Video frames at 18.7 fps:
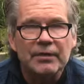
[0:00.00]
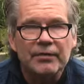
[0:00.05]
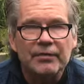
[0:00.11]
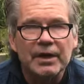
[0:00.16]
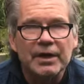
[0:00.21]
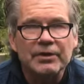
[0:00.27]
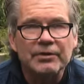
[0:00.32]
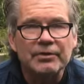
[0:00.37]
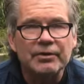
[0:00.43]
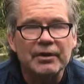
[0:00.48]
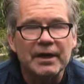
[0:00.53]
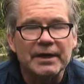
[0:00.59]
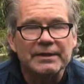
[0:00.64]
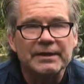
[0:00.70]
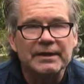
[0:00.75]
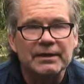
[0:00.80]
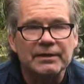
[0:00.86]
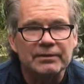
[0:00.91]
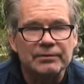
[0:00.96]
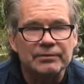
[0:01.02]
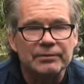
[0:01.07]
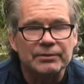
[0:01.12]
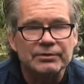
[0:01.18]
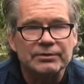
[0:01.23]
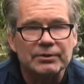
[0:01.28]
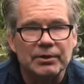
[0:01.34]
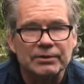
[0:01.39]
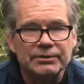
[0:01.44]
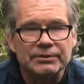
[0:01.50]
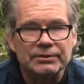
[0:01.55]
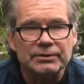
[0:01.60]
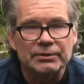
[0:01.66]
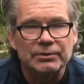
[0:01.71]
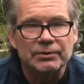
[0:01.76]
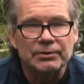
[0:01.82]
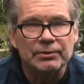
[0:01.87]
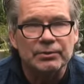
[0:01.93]
then you're not getting the results
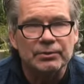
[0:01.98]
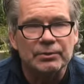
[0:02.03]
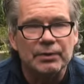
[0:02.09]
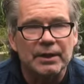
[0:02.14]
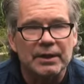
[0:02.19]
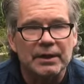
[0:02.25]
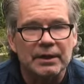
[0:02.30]
you